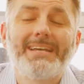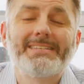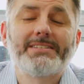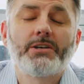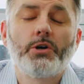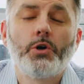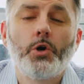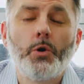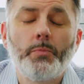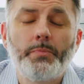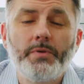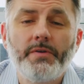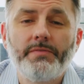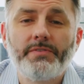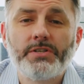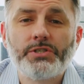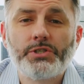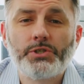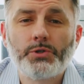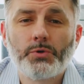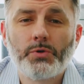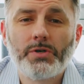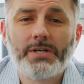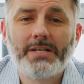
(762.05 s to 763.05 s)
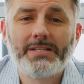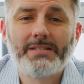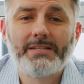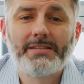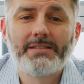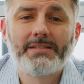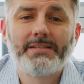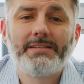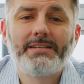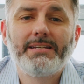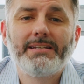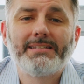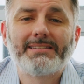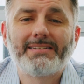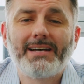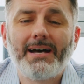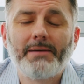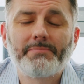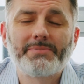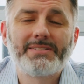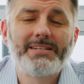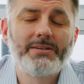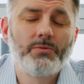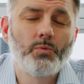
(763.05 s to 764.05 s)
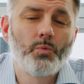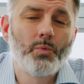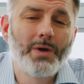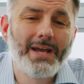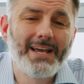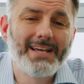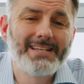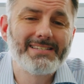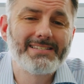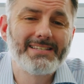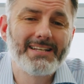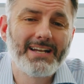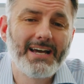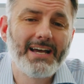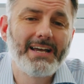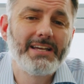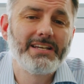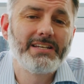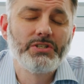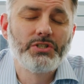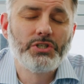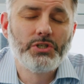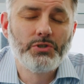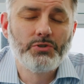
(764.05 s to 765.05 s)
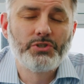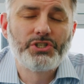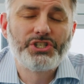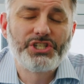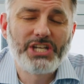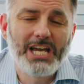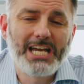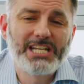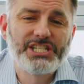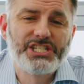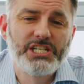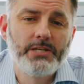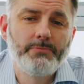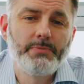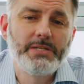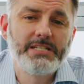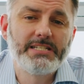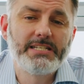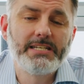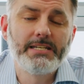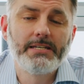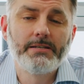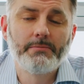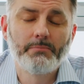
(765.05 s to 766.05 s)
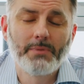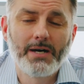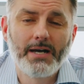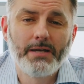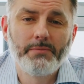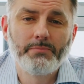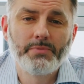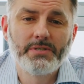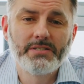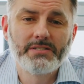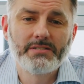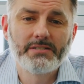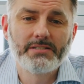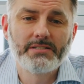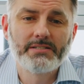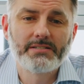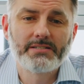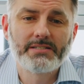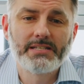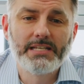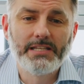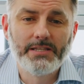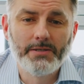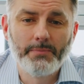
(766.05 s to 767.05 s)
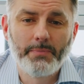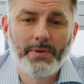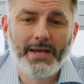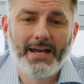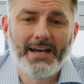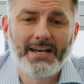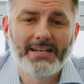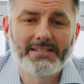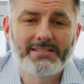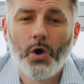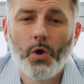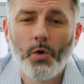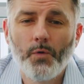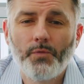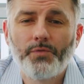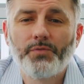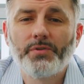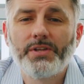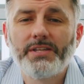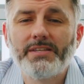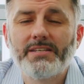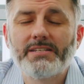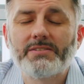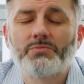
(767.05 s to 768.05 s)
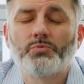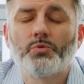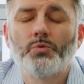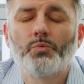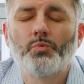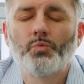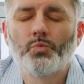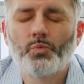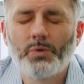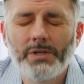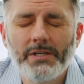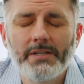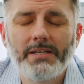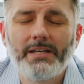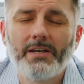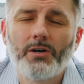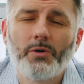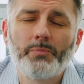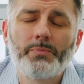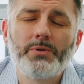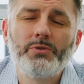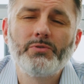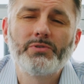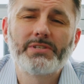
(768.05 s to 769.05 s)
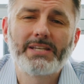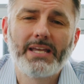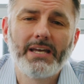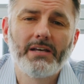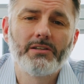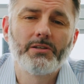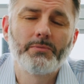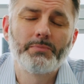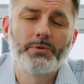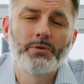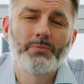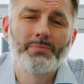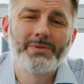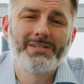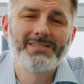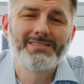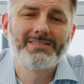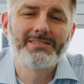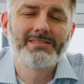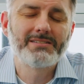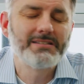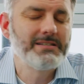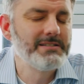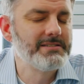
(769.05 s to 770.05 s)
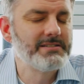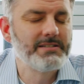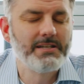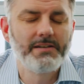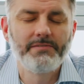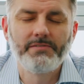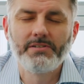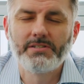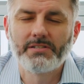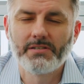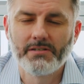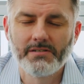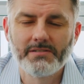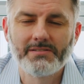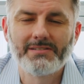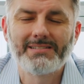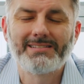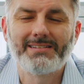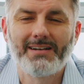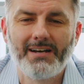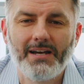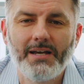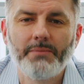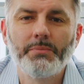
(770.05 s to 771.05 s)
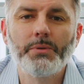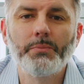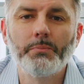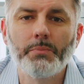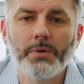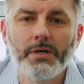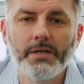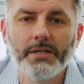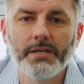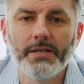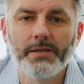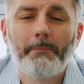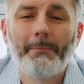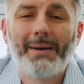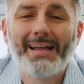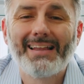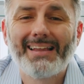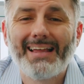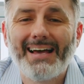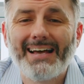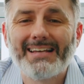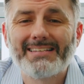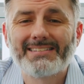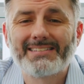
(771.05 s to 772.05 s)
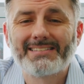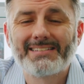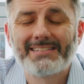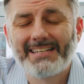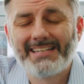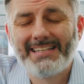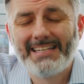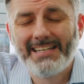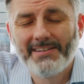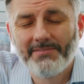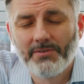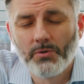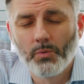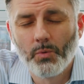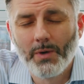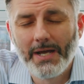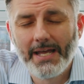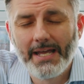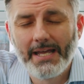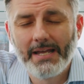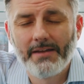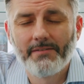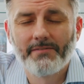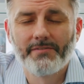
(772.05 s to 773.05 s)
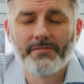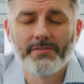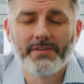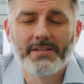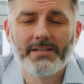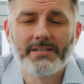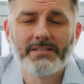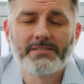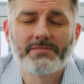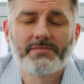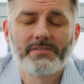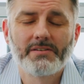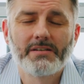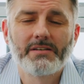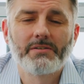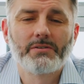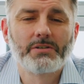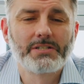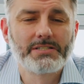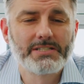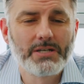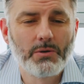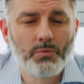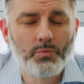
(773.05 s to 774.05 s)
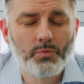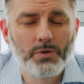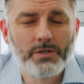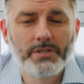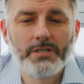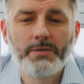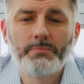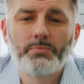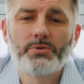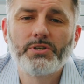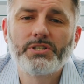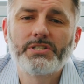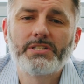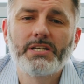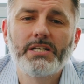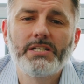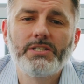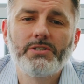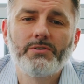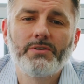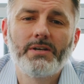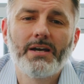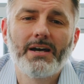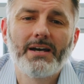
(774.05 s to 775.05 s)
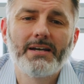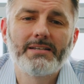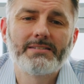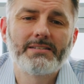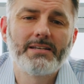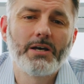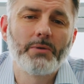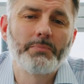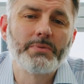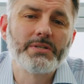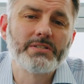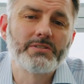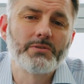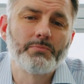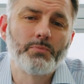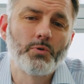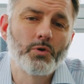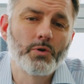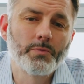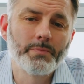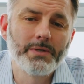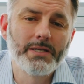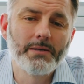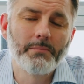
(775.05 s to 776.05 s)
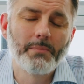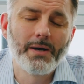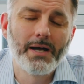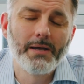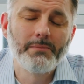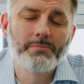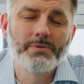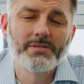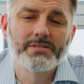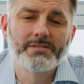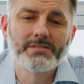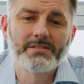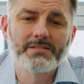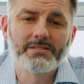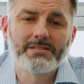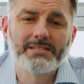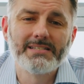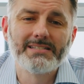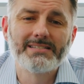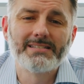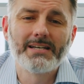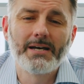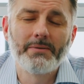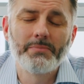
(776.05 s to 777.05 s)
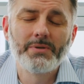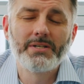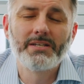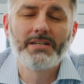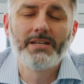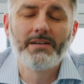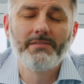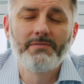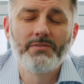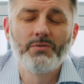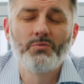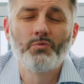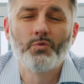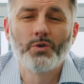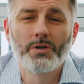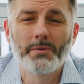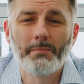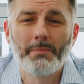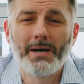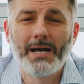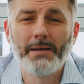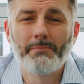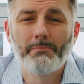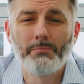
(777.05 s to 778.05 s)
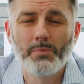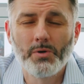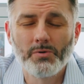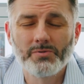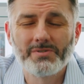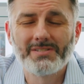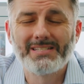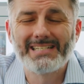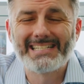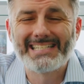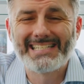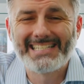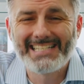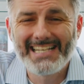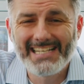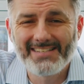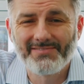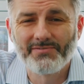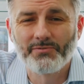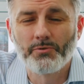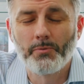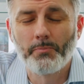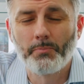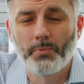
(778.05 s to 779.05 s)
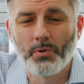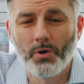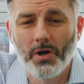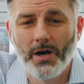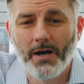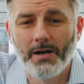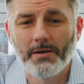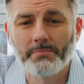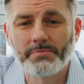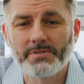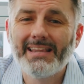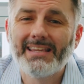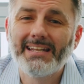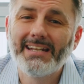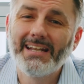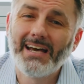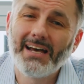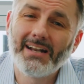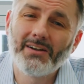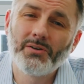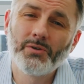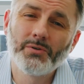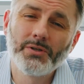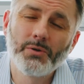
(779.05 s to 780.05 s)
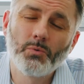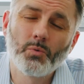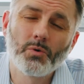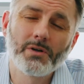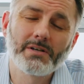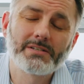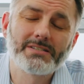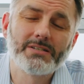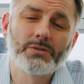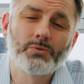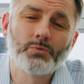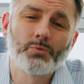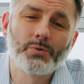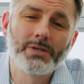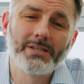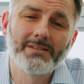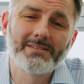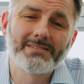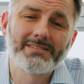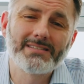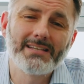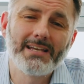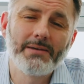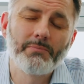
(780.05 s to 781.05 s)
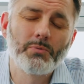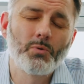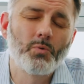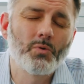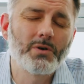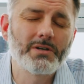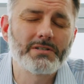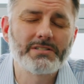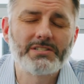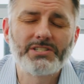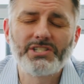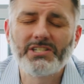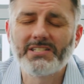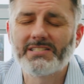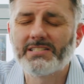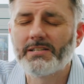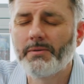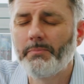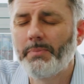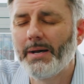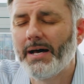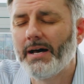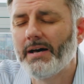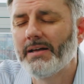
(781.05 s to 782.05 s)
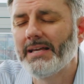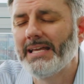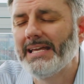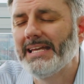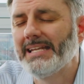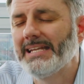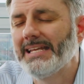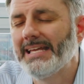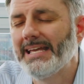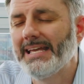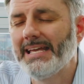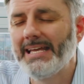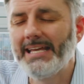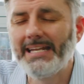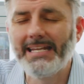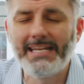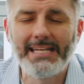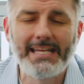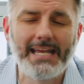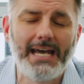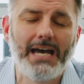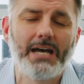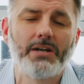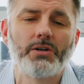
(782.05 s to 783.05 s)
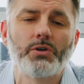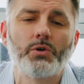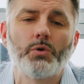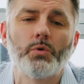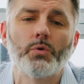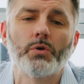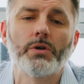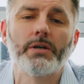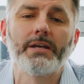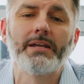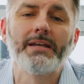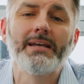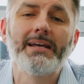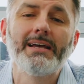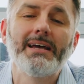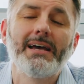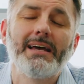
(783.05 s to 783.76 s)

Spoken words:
I hope you've enjoyed the top 10 ways that I use ChatGPT in my business in the past. Hopefully this will really help you scale up your business and save you tons of time and money. My last giveaway for this, because I really appreciate you guys helping support me in my business, is I'm gonna give you one of my most successful prompts that not only works in real estate, but works just about in any category.